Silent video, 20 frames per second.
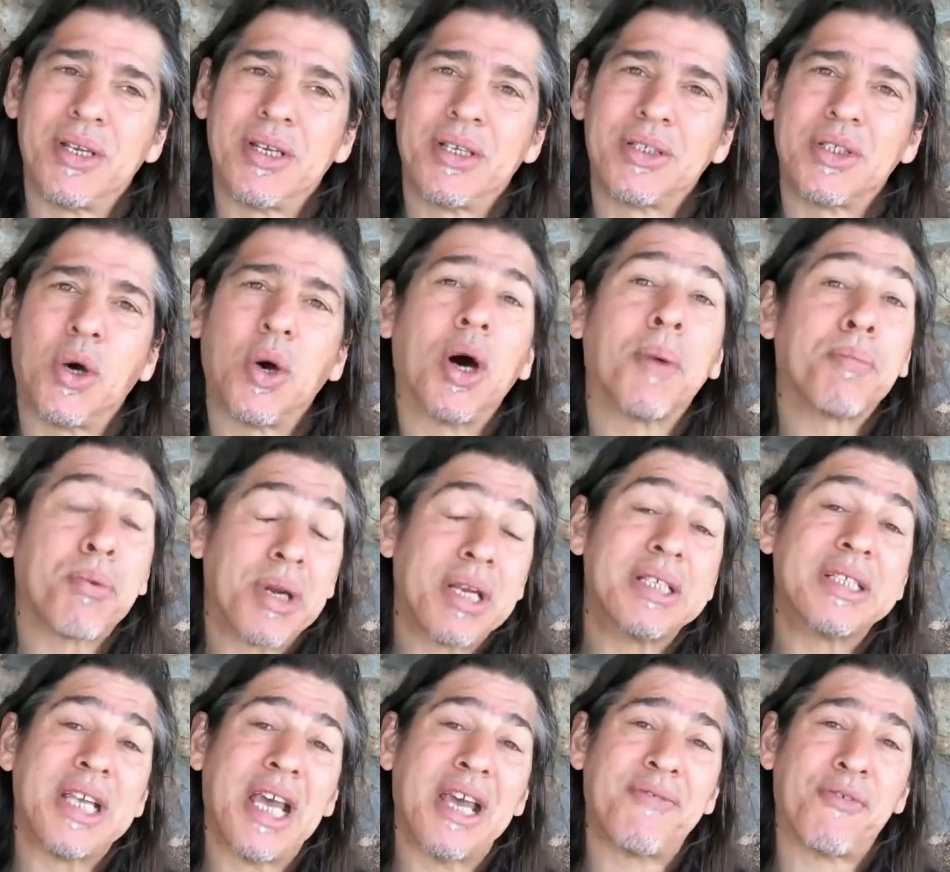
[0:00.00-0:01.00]
So a pretty
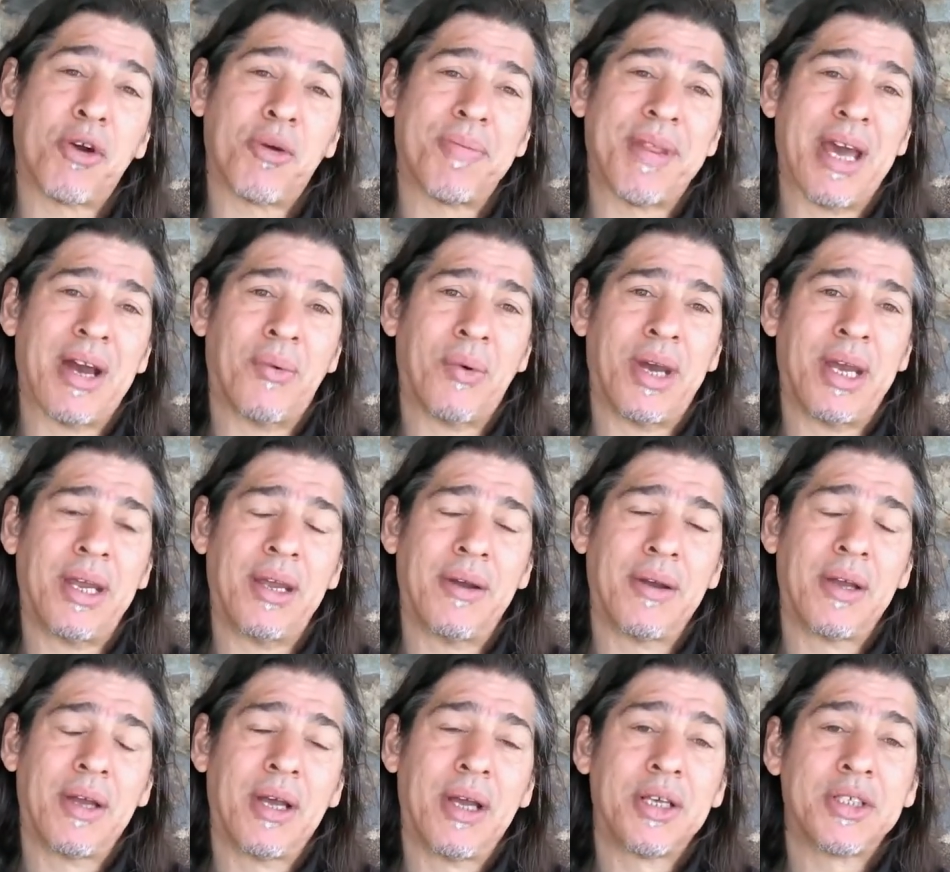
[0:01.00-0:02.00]
safe herb that way.
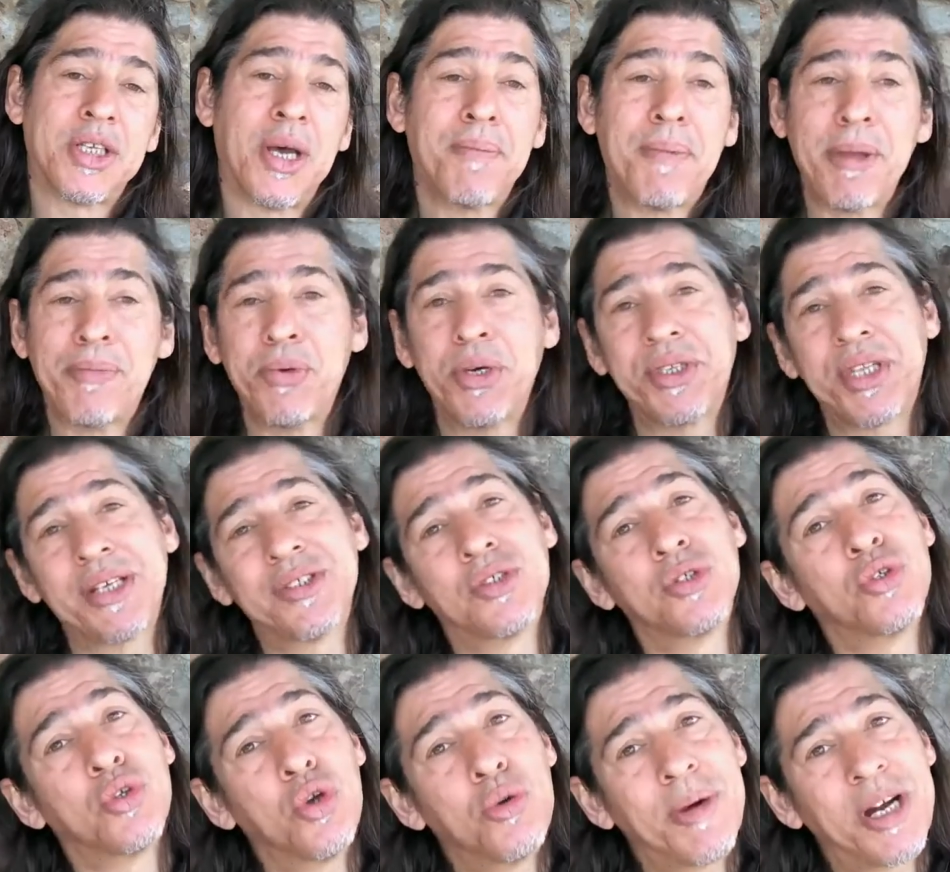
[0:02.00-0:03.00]
Some people it
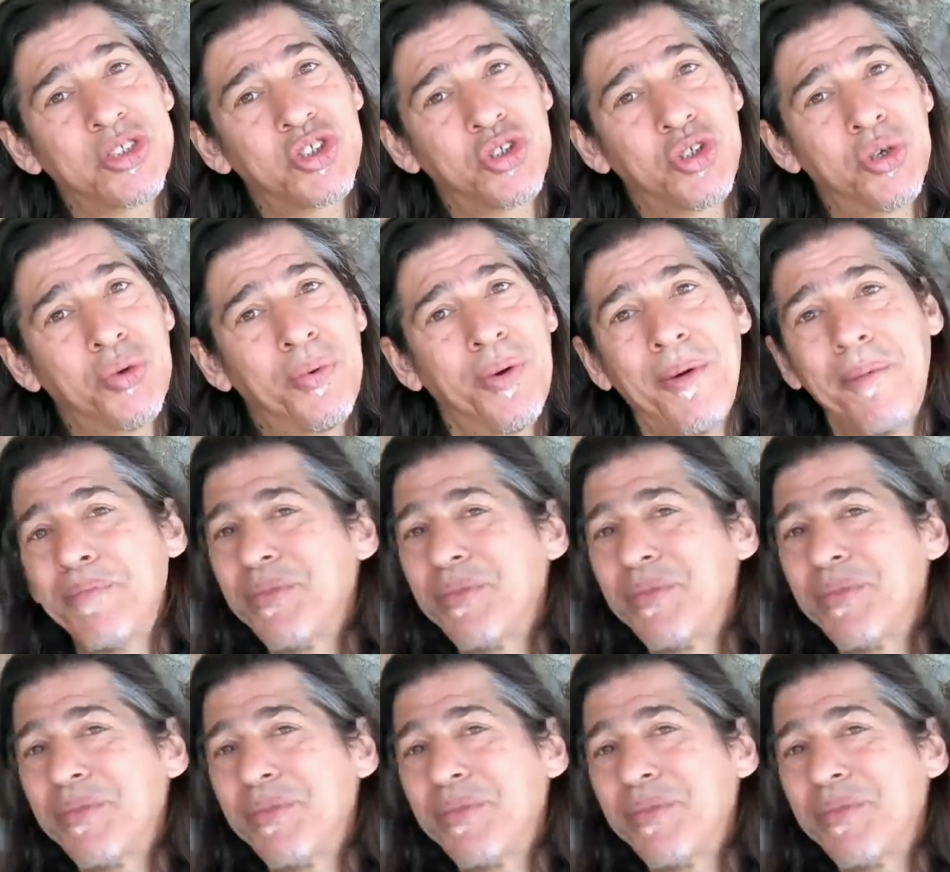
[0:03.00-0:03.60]
doesn't do much to,